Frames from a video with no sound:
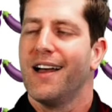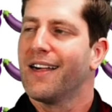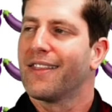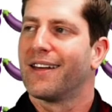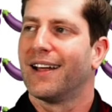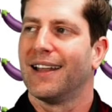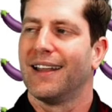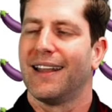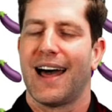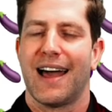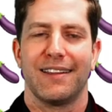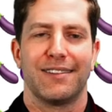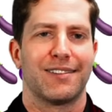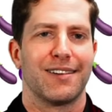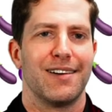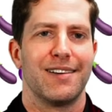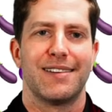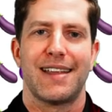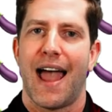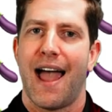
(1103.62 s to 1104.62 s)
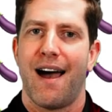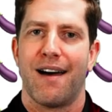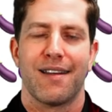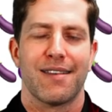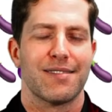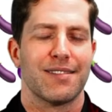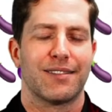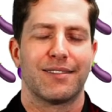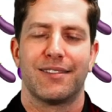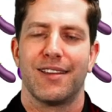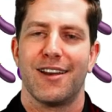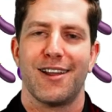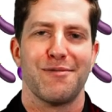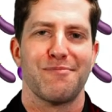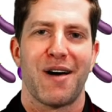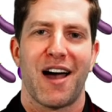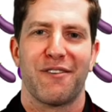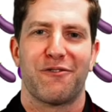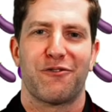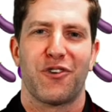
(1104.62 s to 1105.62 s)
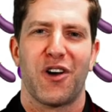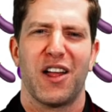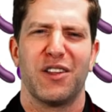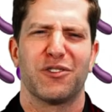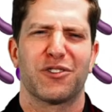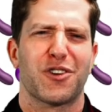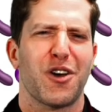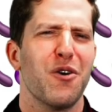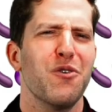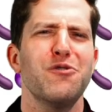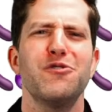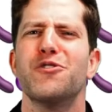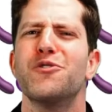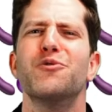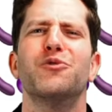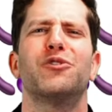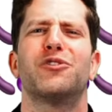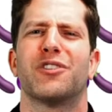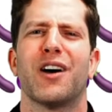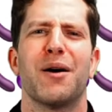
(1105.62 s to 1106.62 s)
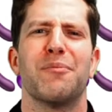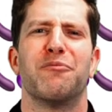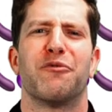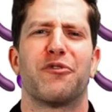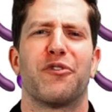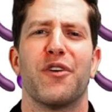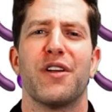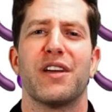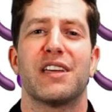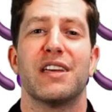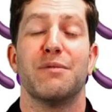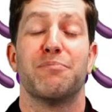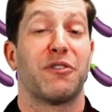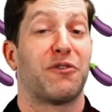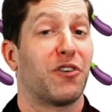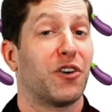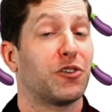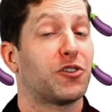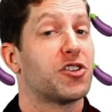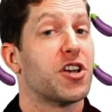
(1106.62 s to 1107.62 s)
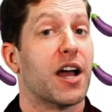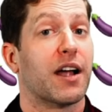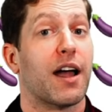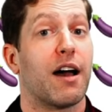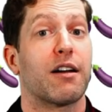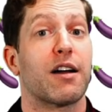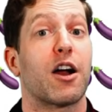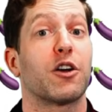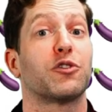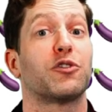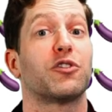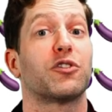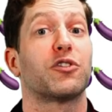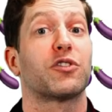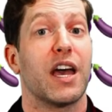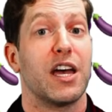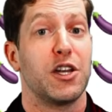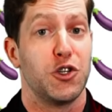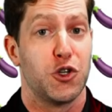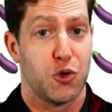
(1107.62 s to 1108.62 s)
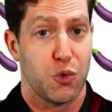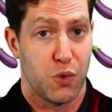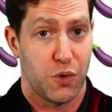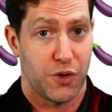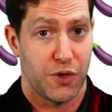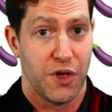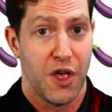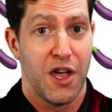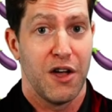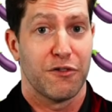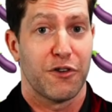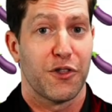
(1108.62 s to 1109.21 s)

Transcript: The lights are down in the city, my friends. Go do something freaky. But first, check out our schedule for